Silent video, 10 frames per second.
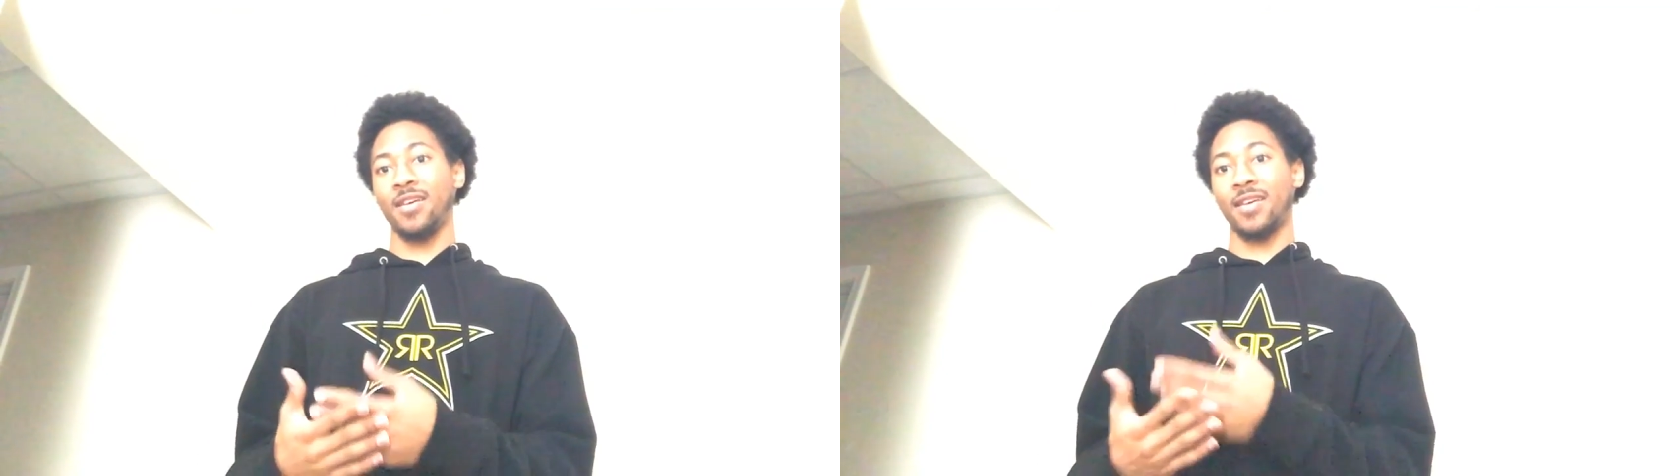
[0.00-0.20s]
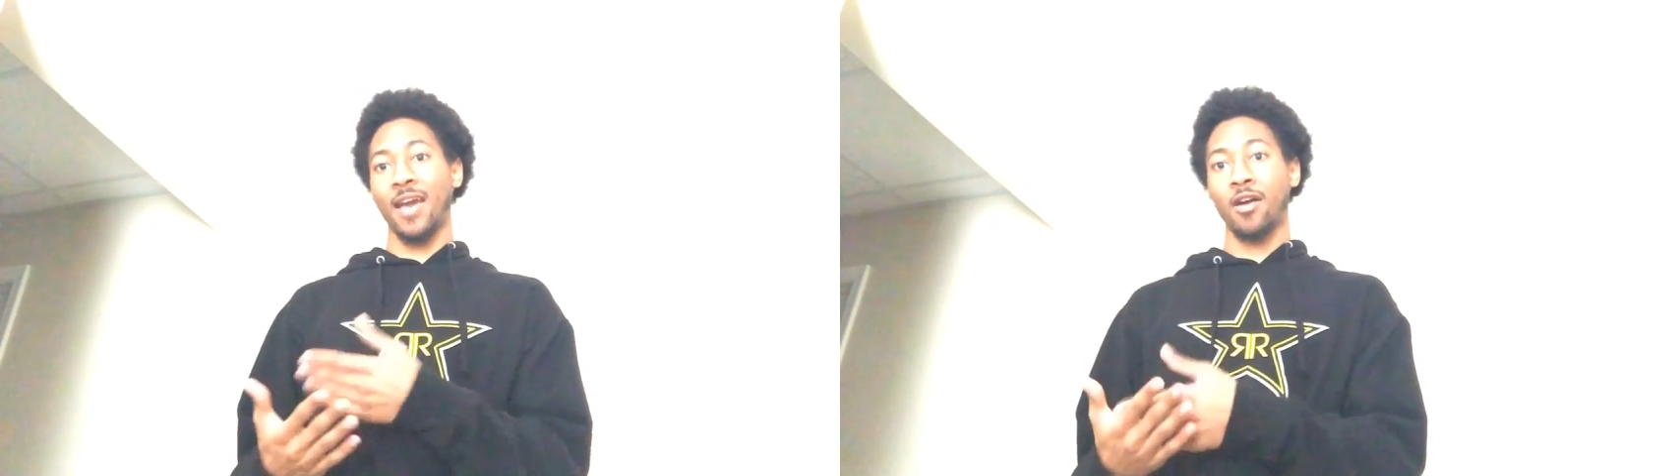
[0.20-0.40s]

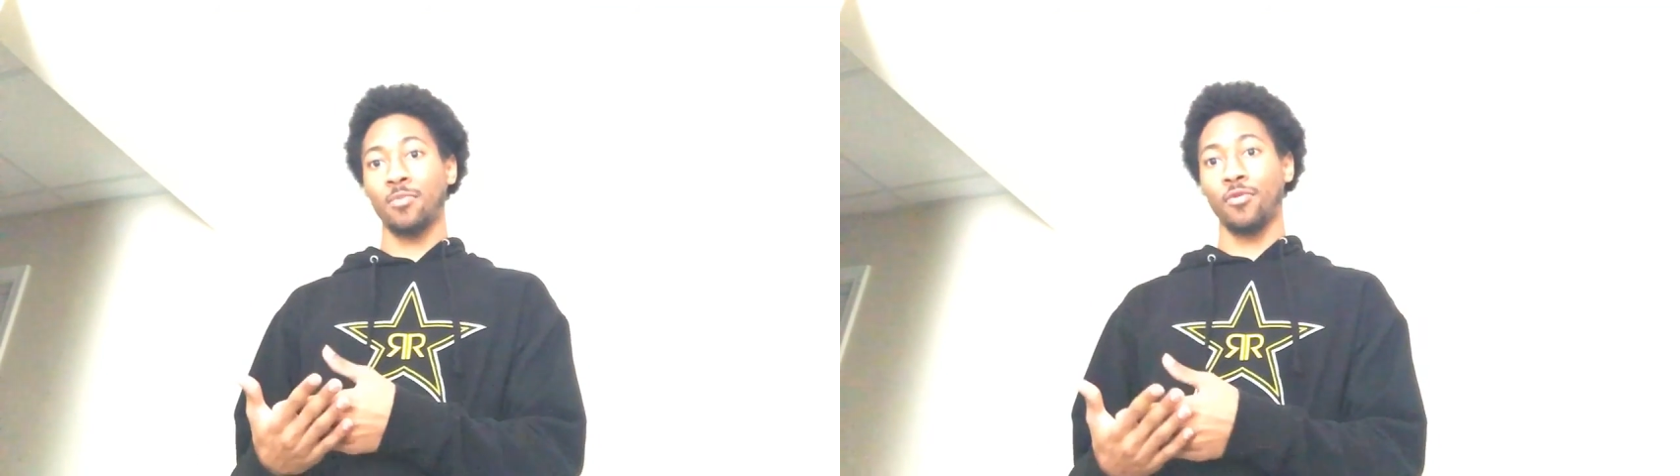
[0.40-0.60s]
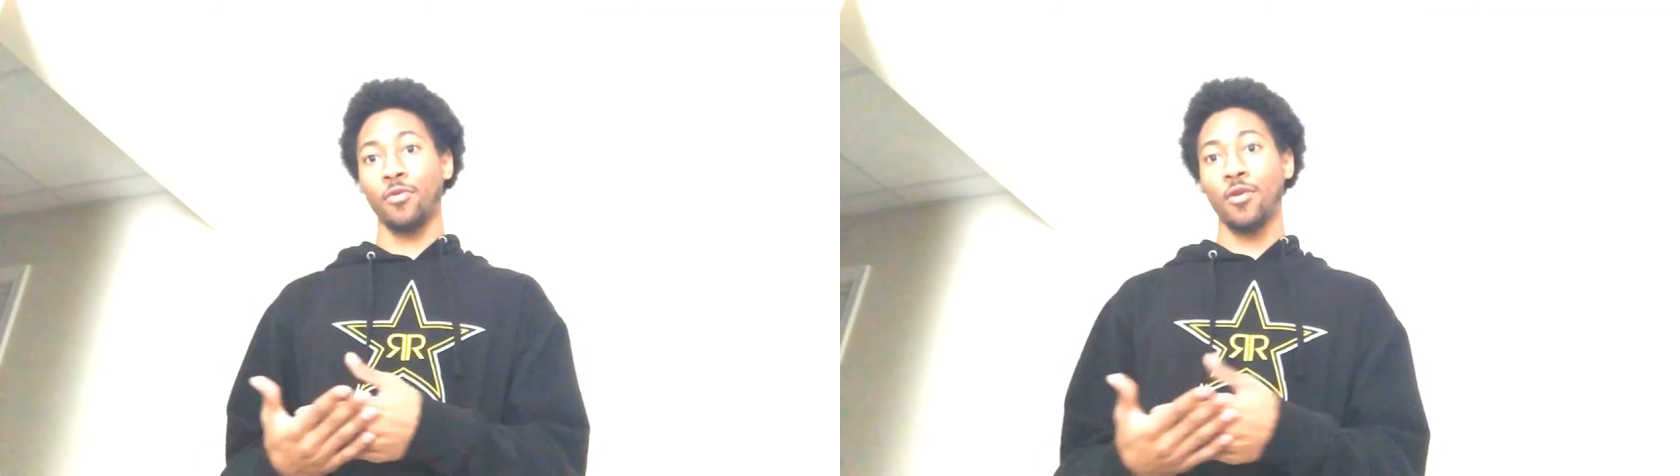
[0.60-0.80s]

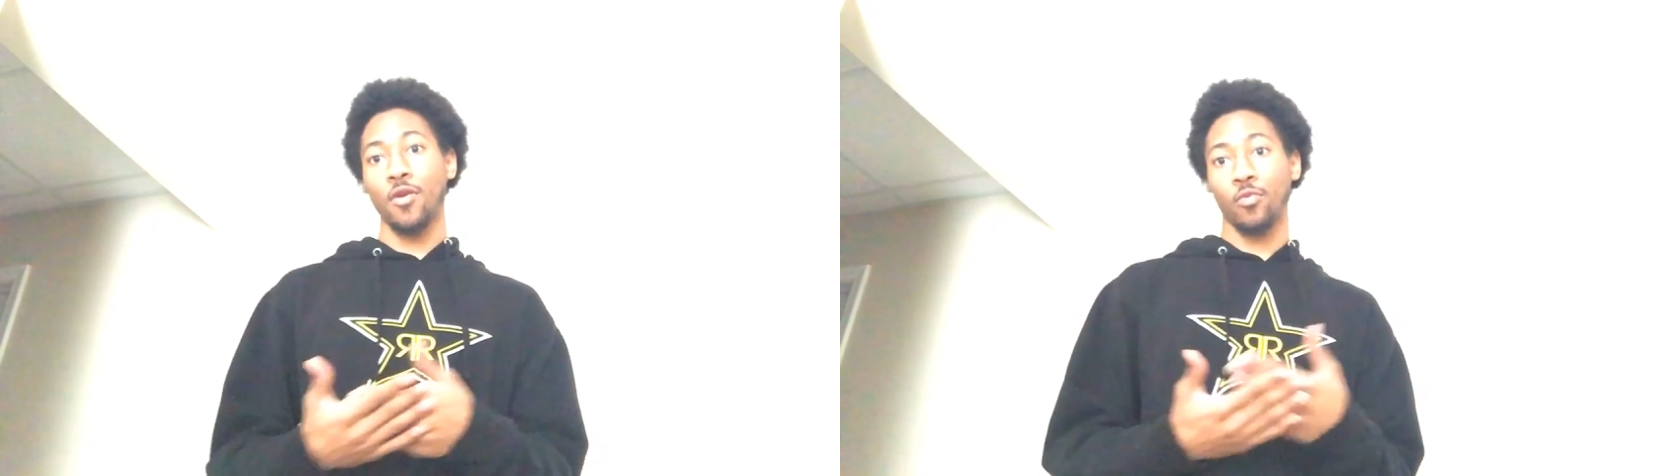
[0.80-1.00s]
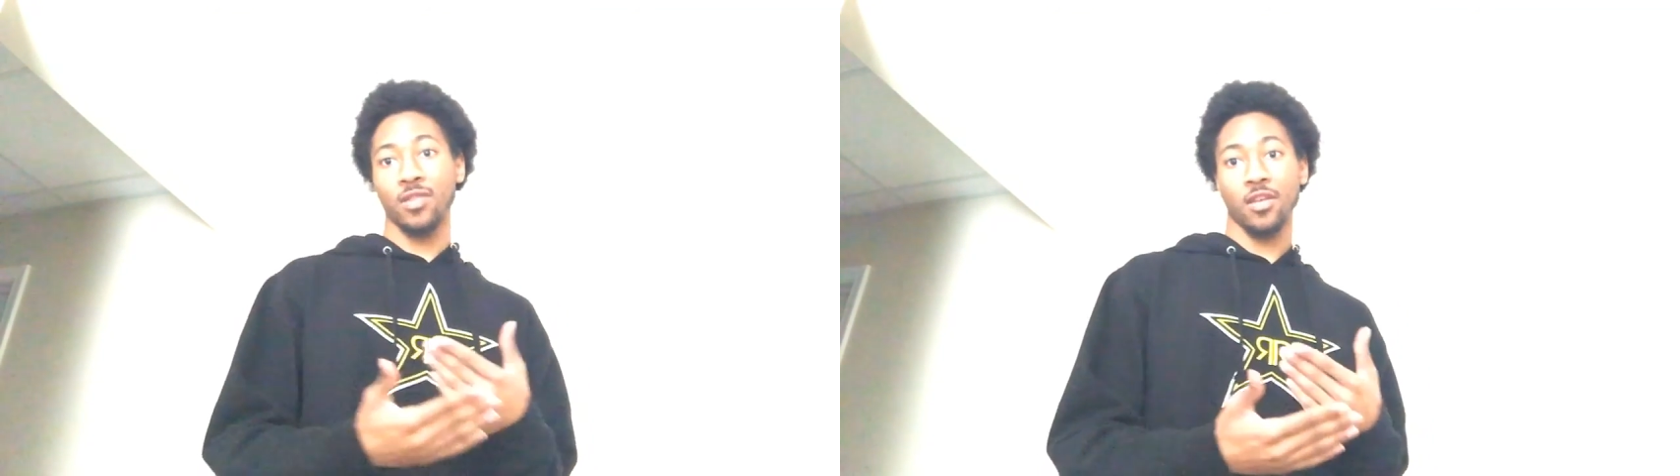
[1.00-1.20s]
accountable
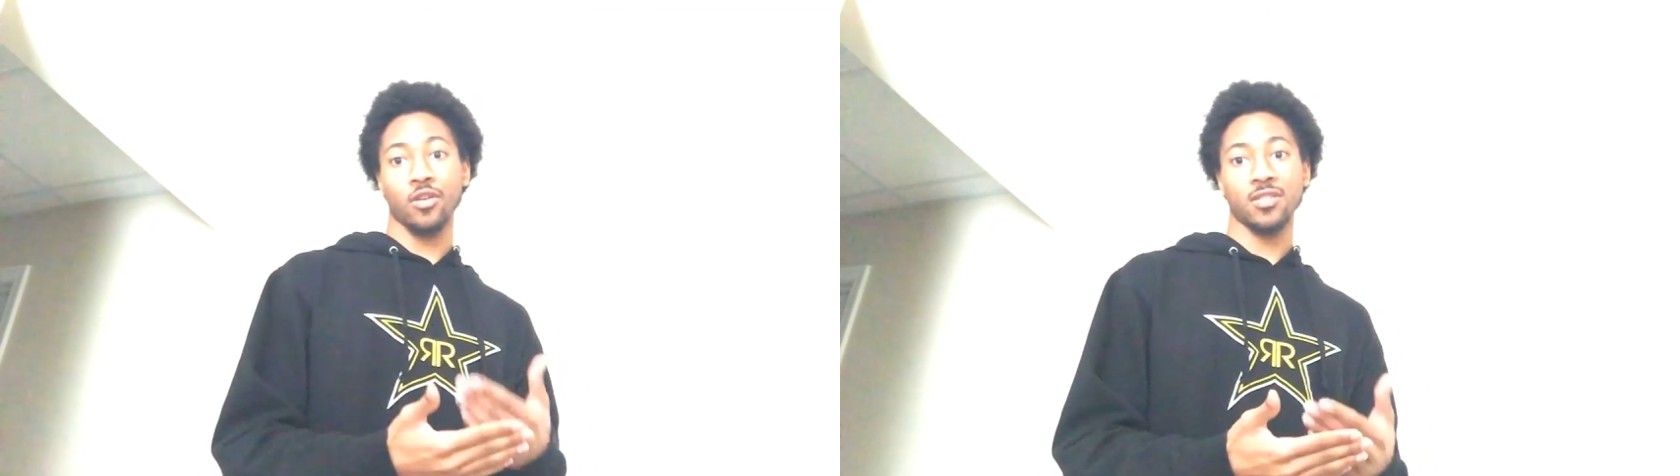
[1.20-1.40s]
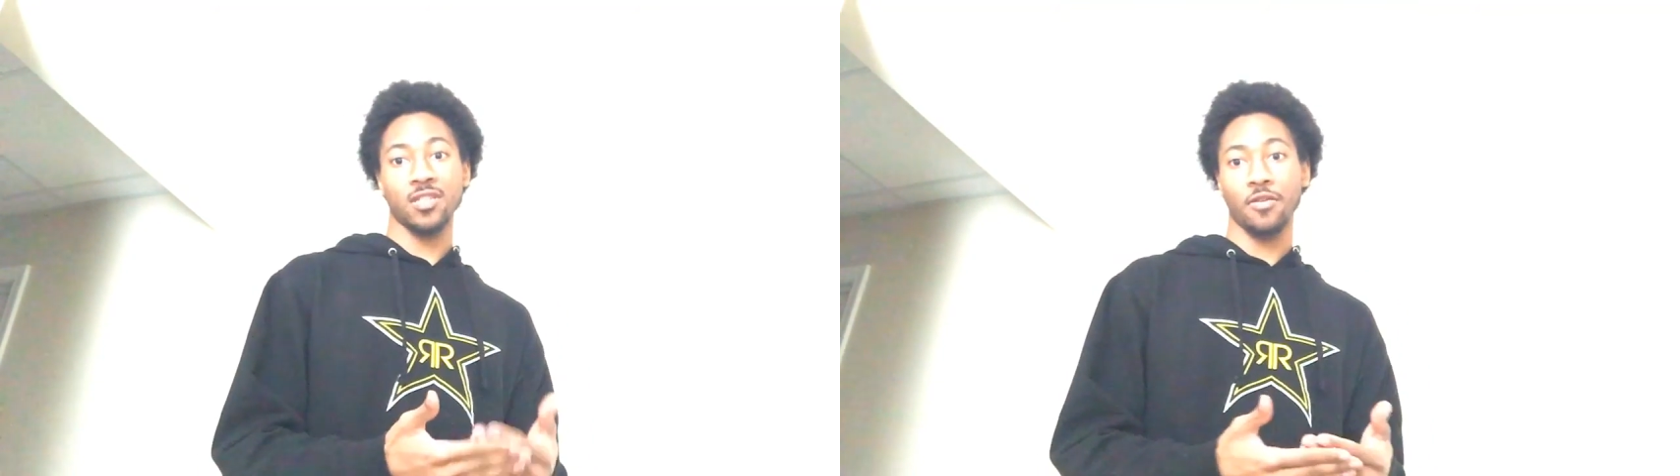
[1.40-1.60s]
within
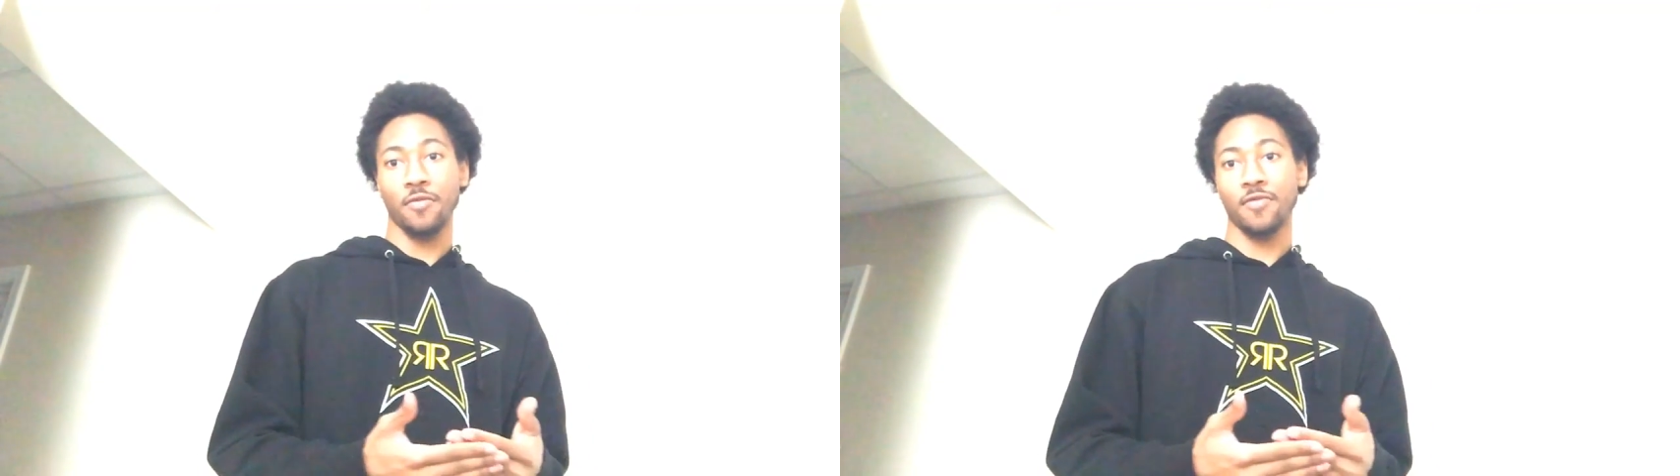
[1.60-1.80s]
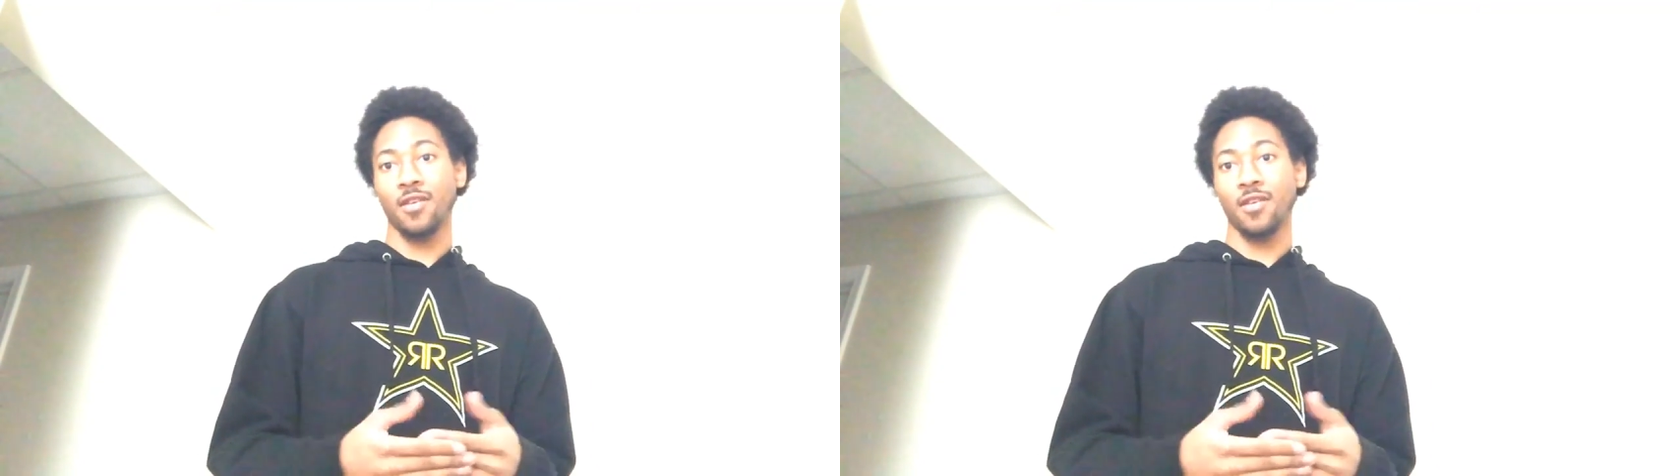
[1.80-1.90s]
yourself,